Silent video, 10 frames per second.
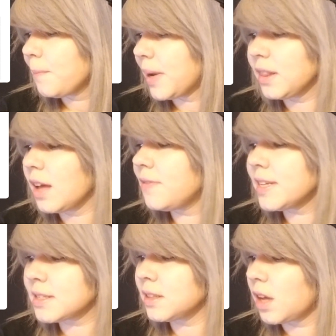My love
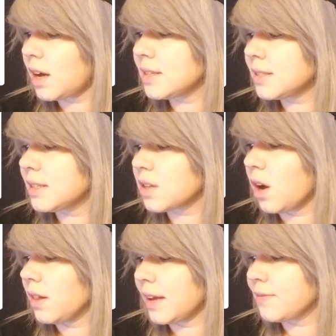isn't lost. It's
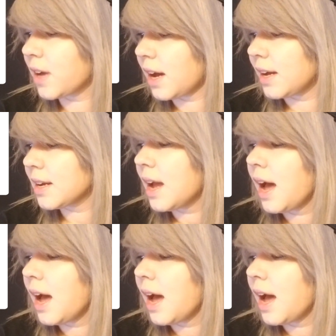all I've got.